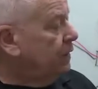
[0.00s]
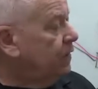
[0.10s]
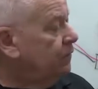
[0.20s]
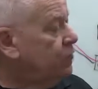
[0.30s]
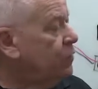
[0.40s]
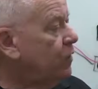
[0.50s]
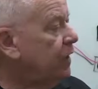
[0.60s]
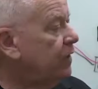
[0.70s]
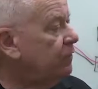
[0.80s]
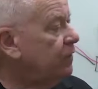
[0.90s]
If you
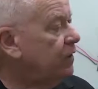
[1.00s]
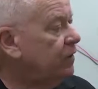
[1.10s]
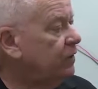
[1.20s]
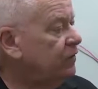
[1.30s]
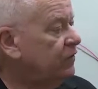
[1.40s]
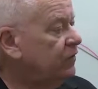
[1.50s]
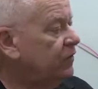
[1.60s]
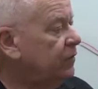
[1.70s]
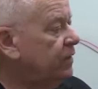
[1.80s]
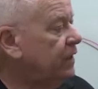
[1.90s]
have a
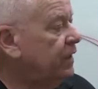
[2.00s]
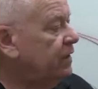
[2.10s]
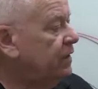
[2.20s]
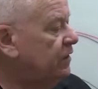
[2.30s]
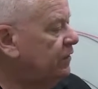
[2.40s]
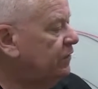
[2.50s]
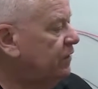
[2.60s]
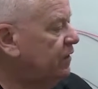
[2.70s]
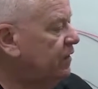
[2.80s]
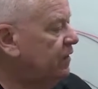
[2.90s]
system that needs,
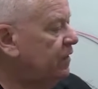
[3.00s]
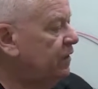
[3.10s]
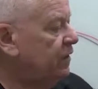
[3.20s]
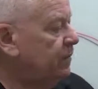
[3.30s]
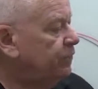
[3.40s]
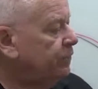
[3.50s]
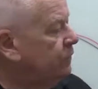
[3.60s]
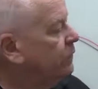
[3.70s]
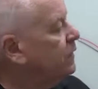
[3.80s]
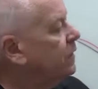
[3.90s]

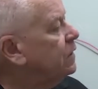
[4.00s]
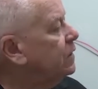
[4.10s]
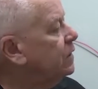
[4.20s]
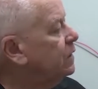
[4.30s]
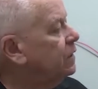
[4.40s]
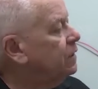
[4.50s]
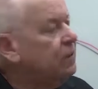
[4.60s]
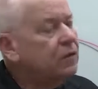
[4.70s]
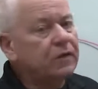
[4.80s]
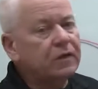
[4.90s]

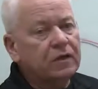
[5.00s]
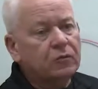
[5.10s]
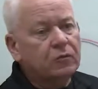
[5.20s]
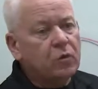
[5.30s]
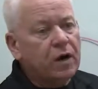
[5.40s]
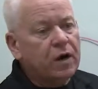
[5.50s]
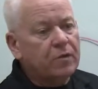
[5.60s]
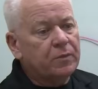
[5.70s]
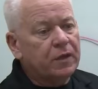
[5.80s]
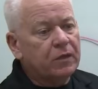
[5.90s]
you know, that can
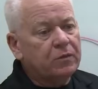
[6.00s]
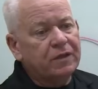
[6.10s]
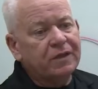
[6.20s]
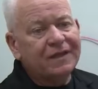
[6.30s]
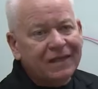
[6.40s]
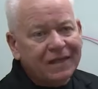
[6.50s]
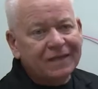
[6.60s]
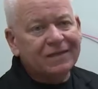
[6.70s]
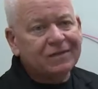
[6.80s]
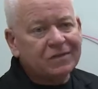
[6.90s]
require PoE, then
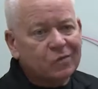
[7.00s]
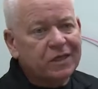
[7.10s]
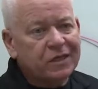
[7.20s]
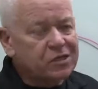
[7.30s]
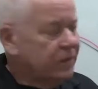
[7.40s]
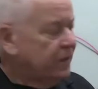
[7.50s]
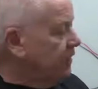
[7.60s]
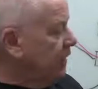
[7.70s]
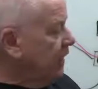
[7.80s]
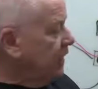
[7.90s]
get the switch.
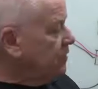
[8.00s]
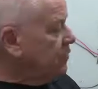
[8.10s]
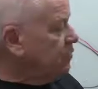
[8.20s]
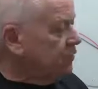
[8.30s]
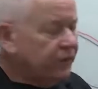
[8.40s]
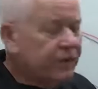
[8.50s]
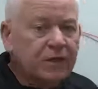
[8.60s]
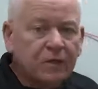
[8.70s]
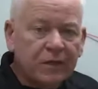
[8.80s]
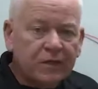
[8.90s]
And you know, when you're
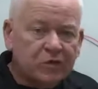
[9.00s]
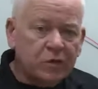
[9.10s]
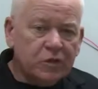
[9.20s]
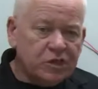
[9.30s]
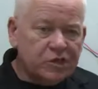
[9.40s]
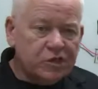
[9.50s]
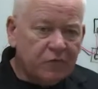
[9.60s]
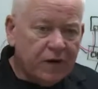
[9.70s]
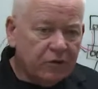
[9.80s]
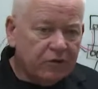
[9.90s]
thinking about switches and
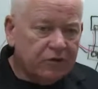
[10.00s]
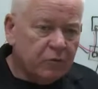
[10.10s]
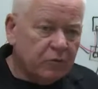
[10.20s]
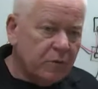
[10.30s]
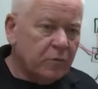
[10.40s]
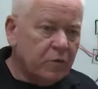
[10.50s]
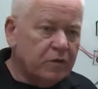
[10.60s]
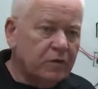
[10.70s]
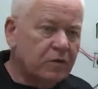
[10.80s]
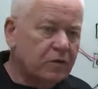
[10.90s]
routers, now remember,
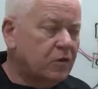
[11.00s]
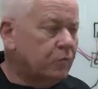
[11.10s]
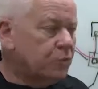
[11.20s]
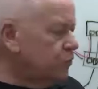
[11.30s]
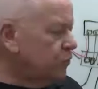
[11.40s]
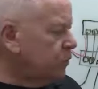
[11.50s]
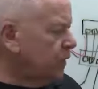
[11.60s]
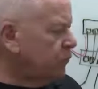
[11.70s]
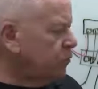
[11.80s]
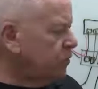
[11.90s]
computers,
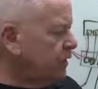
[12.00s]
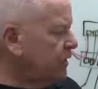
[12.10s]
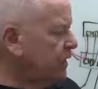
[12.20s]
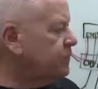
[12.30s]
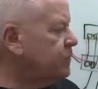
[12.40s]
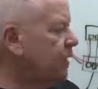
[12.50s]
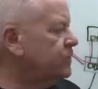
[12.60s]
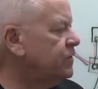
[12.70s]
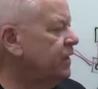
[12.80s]
probably laptops,